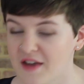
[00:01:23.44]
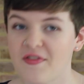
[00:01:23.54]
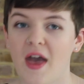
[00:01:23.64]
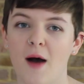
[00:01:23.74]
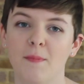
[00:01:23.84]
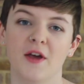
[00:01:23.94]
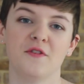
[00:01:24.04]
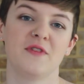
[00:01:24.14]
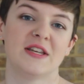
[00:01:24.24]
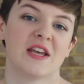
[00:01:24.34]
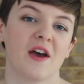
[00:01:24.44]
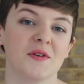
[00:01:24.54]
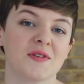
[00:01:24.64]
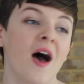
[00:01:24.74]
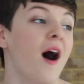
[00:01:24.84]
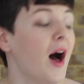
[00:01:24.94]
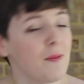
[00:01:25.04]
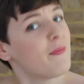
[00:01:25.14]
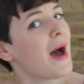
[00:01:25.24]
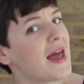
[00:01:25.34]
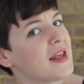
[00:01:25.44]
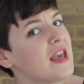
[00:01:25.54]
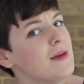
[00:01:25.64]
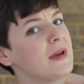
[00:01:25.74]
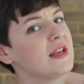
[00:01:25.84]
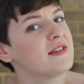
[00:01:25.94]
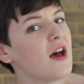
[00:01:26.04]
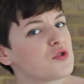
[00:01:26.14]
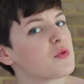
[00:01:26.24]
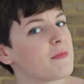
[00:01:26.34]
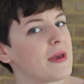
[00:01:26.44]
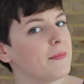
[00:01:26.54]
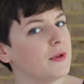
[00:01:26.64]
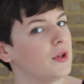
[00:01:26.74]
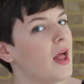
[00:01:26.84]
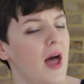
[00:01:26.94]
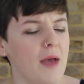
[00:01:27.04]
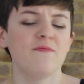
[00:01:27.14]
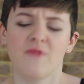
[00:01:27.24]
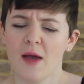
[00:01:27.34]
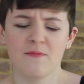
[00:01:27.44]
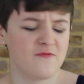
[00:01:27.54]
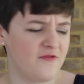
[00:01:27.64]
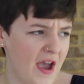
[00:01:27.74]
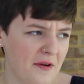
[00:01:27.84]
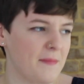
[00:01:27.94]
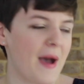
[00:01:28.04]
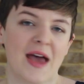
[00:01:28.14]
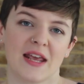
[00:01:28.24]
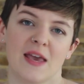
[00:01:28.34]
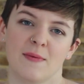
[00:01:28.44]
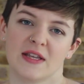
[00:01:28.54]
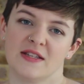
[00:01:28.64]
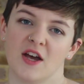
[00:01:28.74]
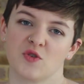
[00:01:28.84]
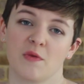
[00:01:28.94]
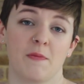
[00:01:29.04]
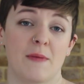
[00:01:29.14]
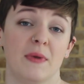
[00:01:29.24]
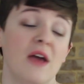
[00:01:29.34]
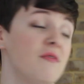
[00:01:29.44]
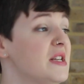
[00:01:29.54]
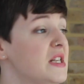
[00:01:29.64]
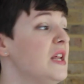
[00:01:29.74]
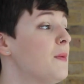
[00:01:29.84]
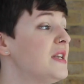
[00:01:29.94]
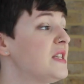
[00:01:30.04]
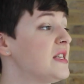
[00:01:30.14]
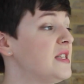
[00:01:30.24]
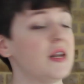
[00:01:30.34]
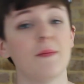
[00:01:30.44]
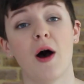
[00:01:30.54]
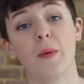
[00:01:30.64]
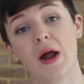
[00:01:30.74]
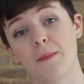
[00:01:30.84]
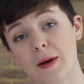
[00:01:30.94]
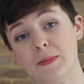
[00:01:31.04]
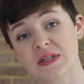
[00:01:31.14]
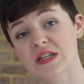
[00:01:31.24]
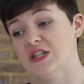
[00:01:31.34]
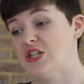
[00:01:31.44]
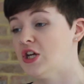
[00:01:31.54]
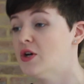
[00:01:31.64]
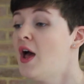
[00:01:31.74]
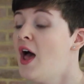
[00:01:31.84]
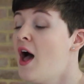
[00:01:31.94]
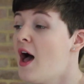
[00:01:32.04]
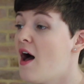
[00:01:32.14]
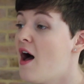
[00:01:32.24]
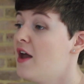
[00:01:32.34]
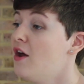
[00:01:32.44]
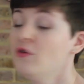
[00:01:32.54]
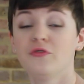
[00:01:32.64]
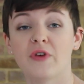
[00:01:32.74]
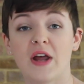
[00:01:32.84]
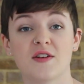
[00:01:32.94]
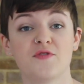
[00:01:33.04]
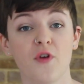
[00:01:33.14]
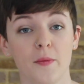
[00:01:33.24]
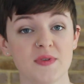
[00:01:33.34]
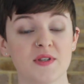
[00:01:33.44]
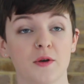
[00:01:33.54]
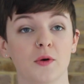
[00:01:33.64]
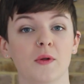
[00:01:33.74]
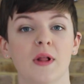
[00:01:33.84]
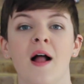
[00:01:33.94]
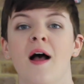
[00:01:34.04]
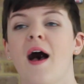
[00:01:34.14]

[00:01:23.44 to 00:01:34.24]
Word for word: if they upload videos. I'm bad at keeping in touch with people. I'm very bad at keeping in touch with people. I recently went to the cinema where I bumped into an old friend from school.